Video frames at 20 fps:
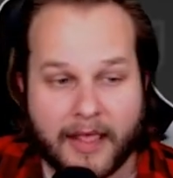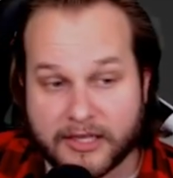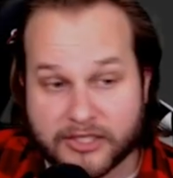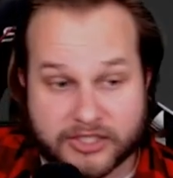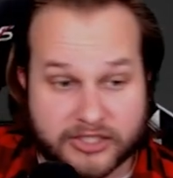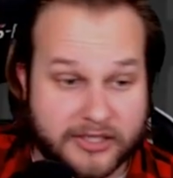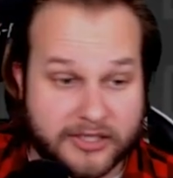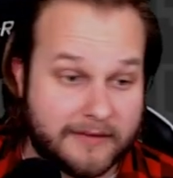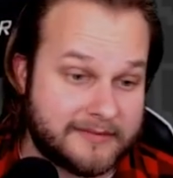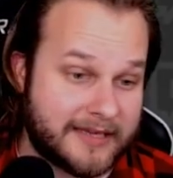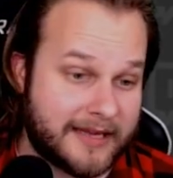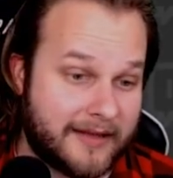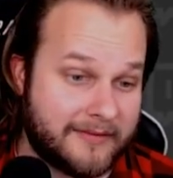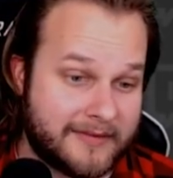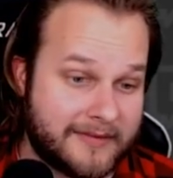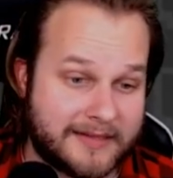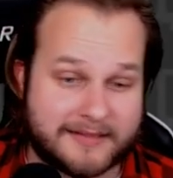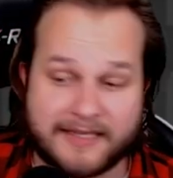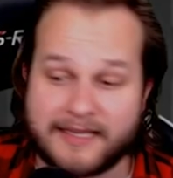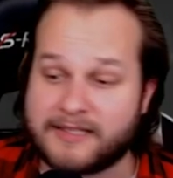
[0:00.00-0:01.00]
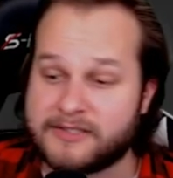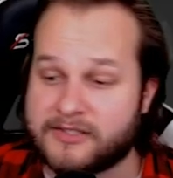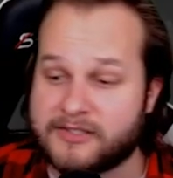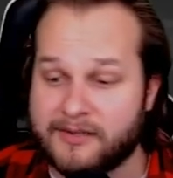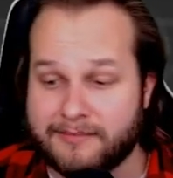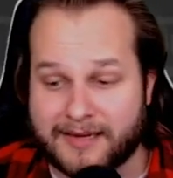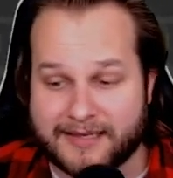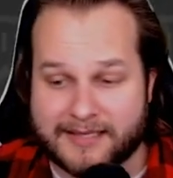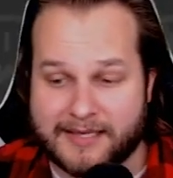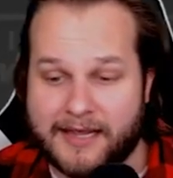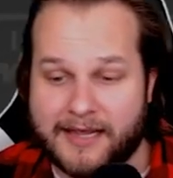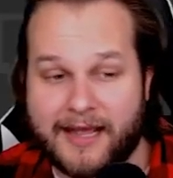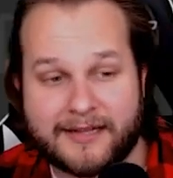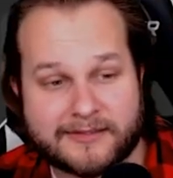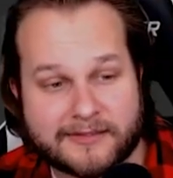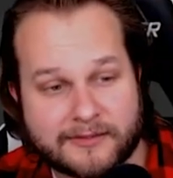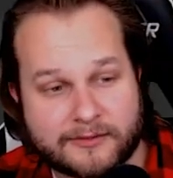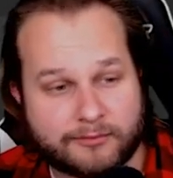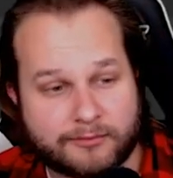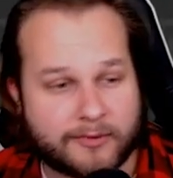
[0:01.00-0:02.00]
shove down the dick so my
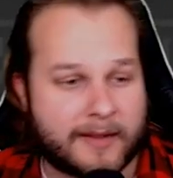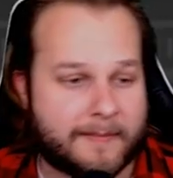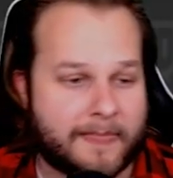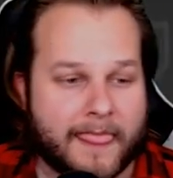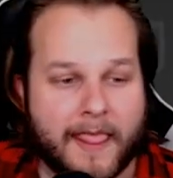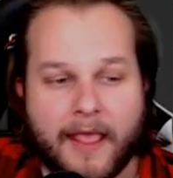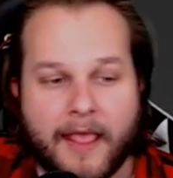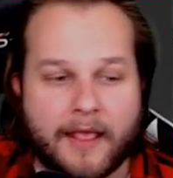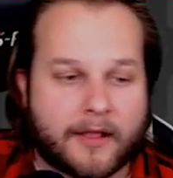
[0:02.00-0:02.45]
tonsils rip.